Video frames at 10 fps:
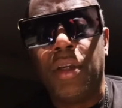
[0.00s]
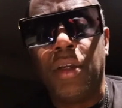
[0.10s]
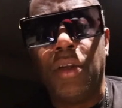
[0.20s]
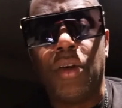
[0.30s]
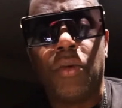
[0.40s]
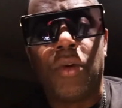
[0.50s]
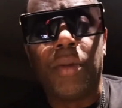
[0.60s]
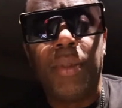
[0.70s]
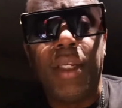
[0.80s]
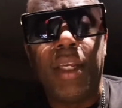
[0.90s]
know, want to
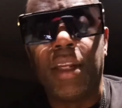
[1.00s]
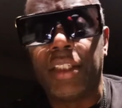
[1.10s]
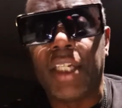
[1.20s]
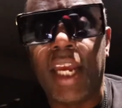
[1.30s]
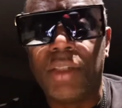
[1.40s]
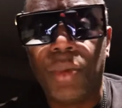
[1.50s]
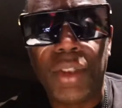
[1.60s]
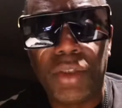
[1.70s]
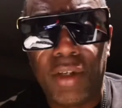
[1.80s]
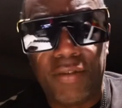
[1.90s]
be interchangeable
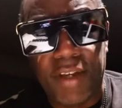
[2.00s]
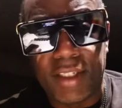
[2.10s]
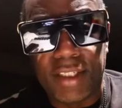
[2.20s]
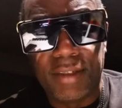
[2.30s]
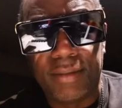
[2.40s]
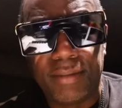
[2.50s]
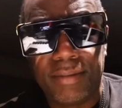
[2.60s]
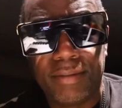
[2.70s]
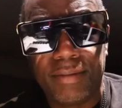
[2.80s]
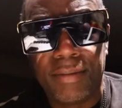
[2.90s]
with your investing.
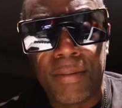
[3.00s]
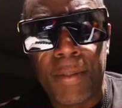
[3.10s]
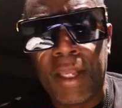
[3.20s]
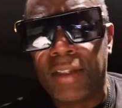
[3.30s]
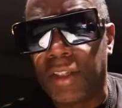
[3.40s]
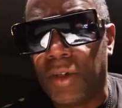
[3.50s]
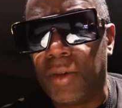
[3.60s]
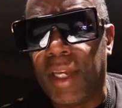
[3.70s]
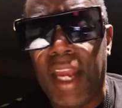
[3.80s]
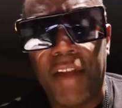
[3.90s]

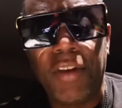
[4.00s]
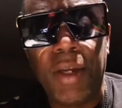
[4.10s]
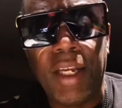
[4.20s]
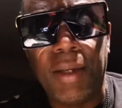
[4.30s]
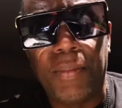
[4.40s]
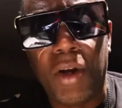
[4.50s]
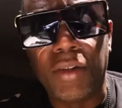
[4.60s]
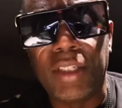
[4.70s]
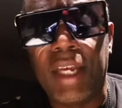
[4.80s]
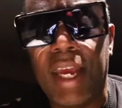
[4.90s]
So every
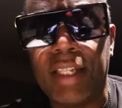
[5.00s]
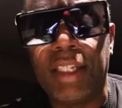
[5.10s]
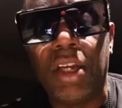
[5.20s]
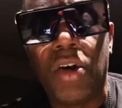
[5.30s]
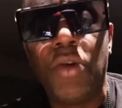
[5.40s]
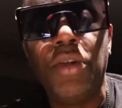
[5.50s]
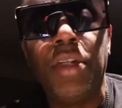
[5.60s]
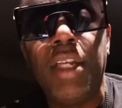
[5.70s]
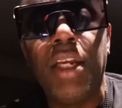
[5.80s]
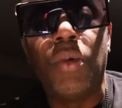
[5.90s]
person has their own
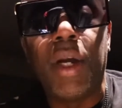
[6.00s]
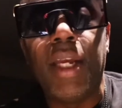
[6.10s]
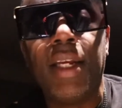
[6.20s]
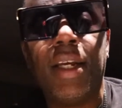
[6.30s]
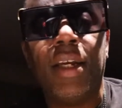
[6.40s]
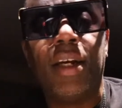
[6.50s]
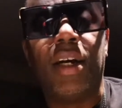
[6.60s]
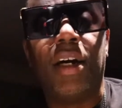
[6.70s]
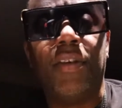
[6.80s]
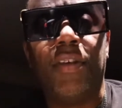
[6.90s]
unique way
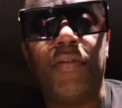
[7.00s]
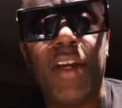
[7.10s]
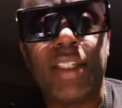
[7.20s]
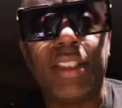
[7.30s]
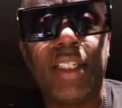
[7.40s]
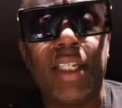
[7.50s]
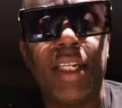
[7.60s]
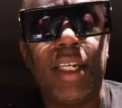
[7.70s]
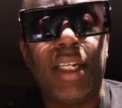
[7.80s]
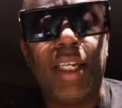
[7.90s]
of investing.
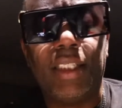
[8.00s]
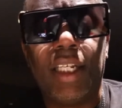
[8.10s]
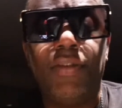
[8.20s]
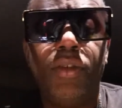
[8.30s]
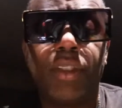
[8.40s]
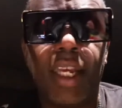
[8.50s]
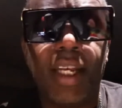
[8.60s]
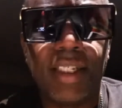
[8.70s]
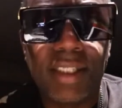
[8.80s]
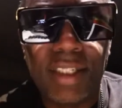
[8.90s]
Is if you stay
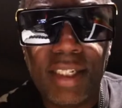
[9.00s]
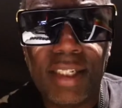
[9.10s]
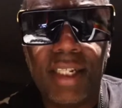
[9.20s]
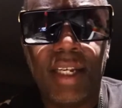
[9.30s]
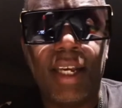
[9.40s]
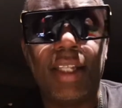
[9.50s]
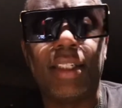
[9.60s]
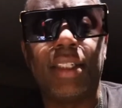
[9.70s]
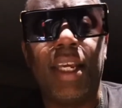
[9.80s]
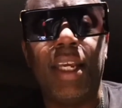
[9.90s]
consistent and
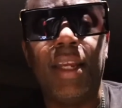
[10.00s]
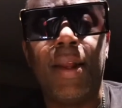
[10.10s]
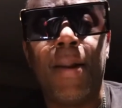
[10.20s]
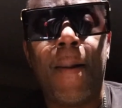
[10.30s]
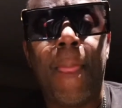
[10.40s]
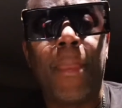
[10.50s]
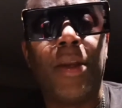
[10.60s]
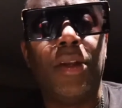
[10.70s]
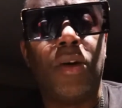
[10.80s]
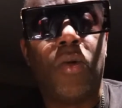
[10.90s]
stay,
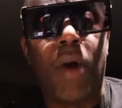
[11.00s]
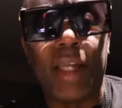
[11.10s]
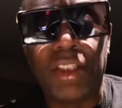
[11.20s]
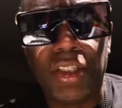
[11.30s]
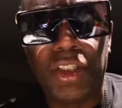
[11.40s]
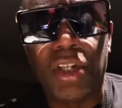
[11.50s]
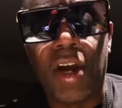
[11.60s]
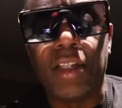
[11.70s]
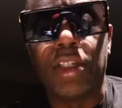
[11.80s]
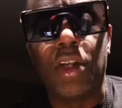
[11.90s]
you know, watching the
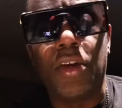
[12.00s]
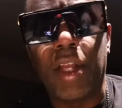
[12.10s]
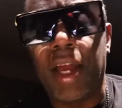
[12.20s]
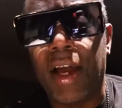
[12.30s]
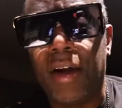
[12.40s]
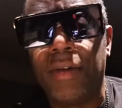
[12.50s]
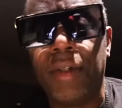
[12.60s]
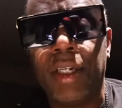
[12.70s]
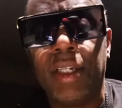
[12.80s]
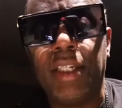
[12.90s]
charts, learning how
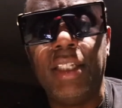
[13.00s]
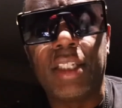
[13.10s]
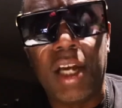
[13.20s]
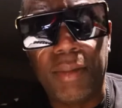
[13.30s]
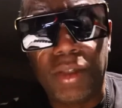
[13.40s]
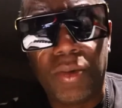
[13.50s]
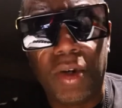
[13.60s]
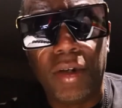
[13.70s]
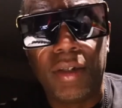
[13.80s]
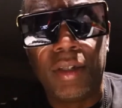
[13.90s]
these companies work,